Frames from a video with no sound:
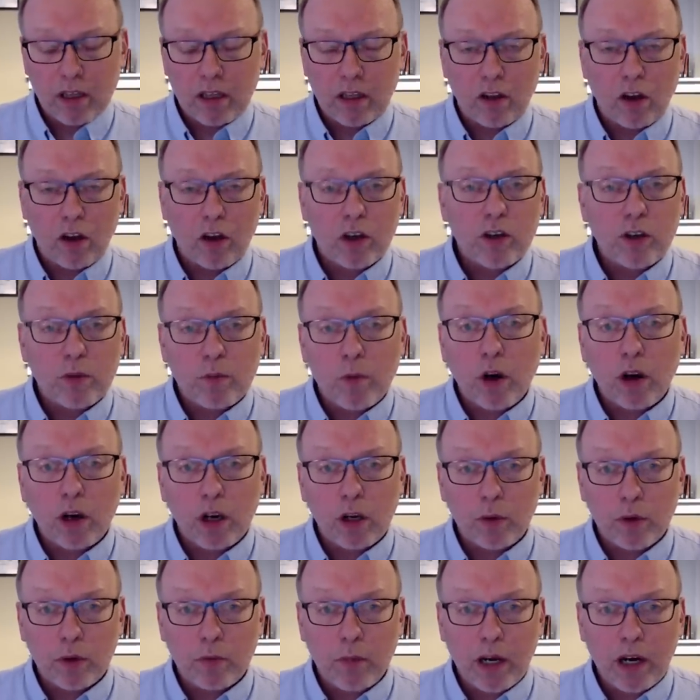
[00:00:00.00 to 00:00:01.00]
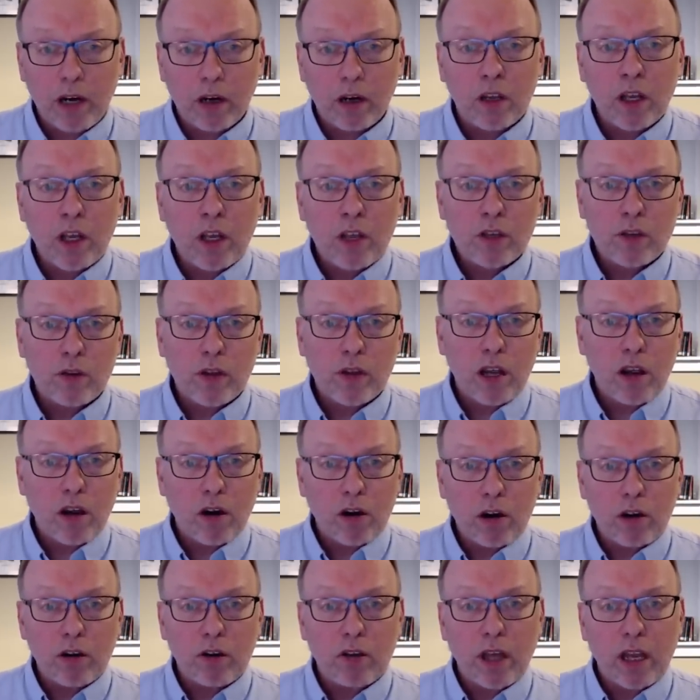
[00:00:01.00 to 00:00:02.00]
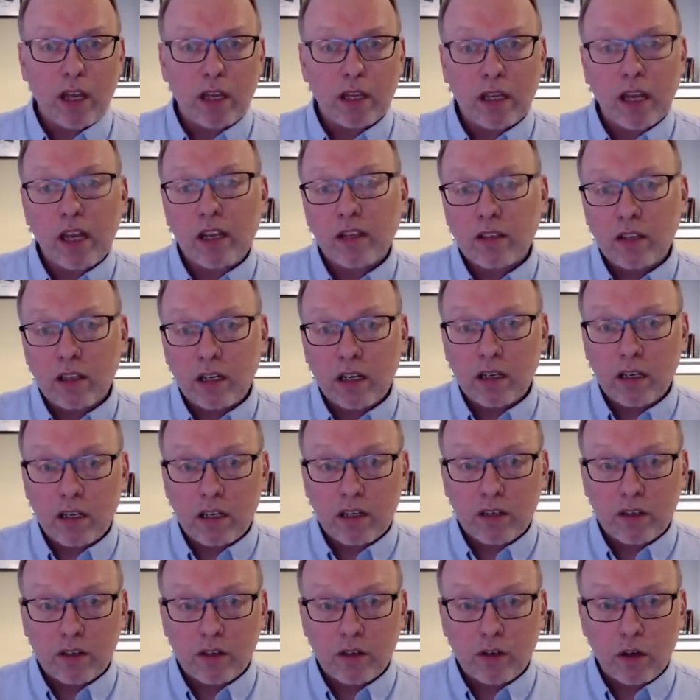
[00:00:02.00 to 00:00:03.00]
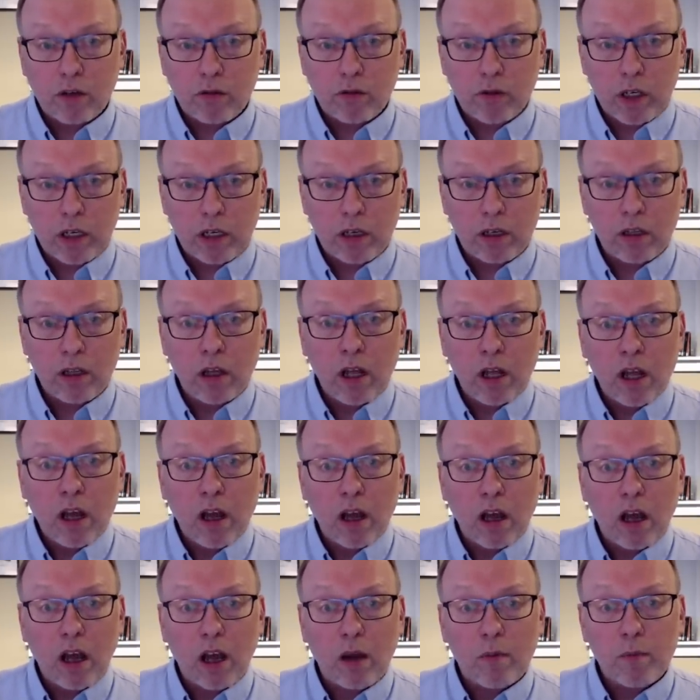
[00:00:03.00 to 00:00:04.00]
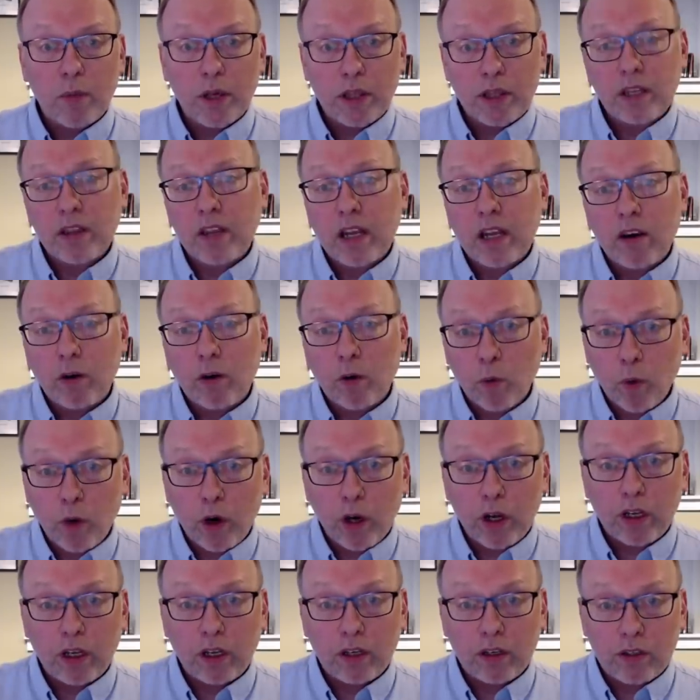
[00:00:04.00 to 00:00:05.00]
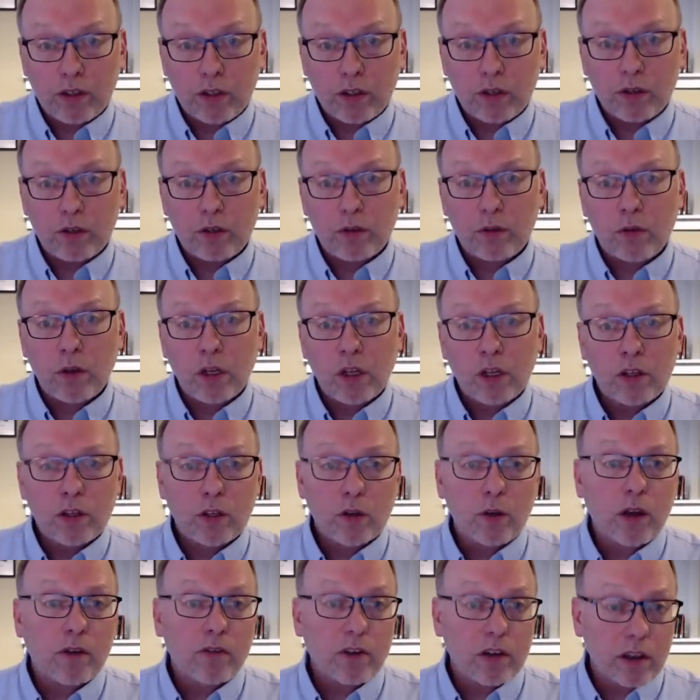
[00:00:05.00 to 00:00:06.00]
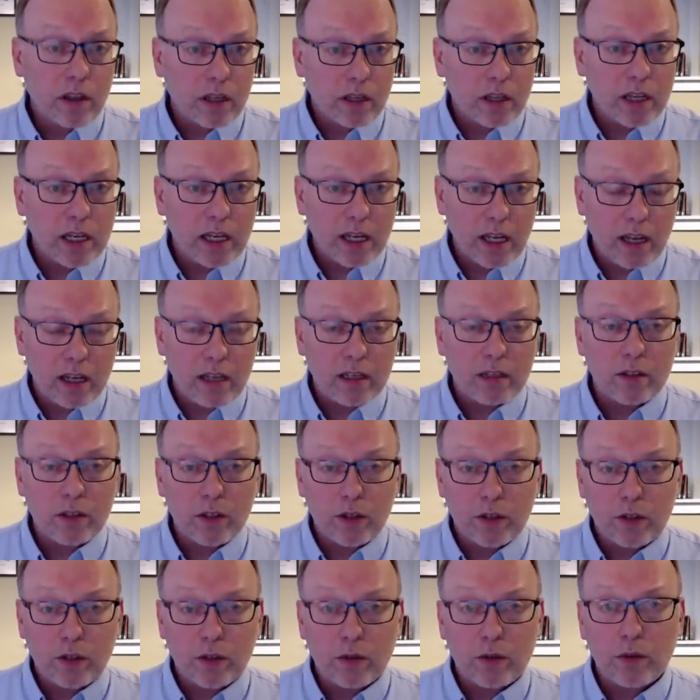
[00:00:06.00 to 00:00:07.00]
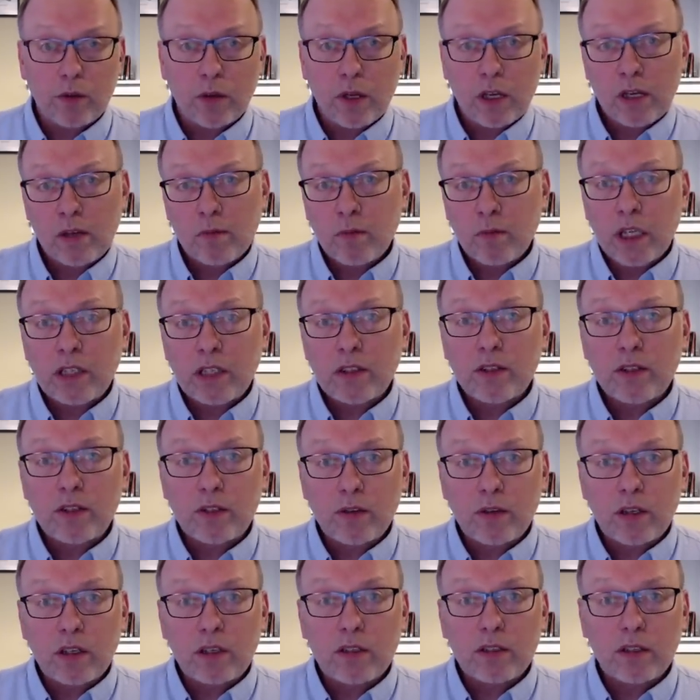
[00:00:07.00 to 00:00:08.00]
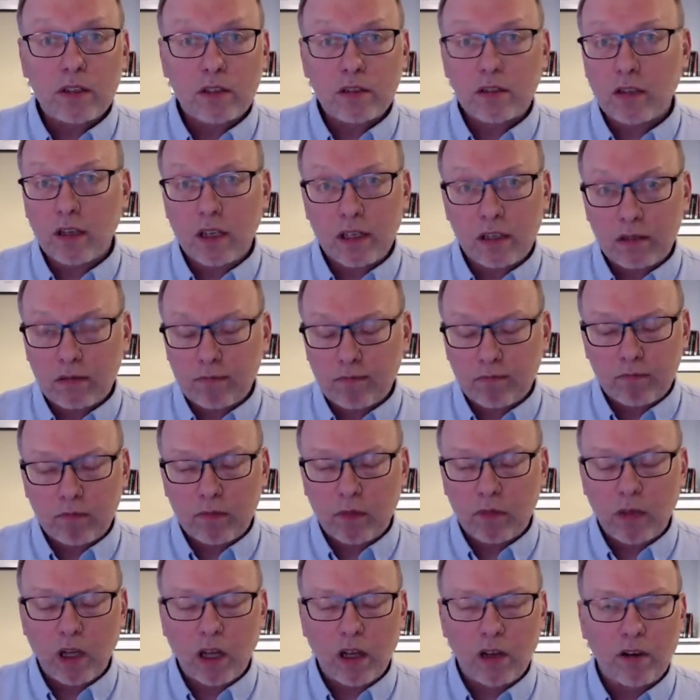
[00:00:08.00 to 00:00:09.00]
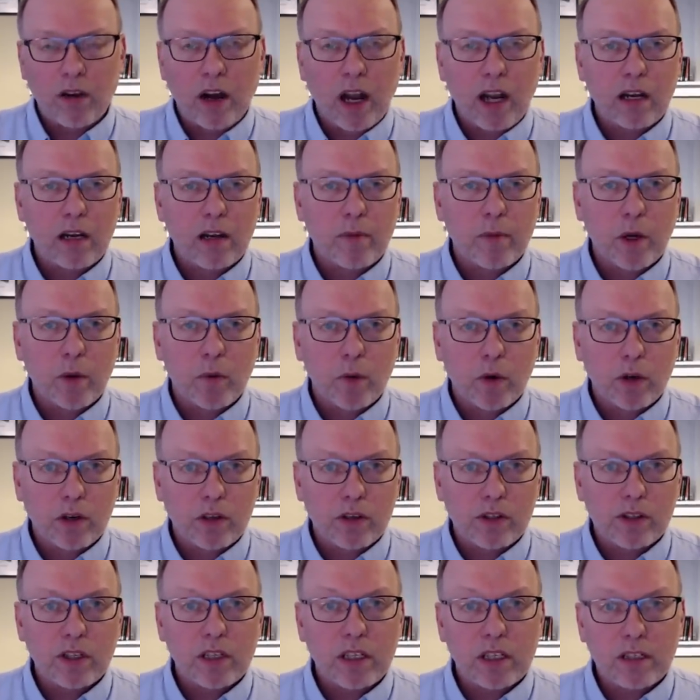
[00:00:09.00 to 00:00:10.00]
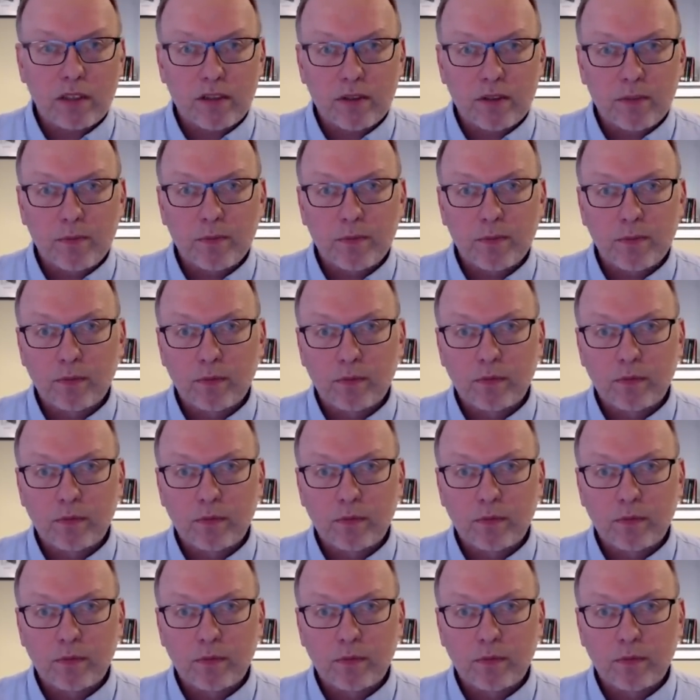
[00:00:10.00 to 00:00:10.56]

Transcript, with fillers: larger market would bear. So they argue that yes, the conditions are real, but that they are working to do everything they can to meet students and other academic workers' needs.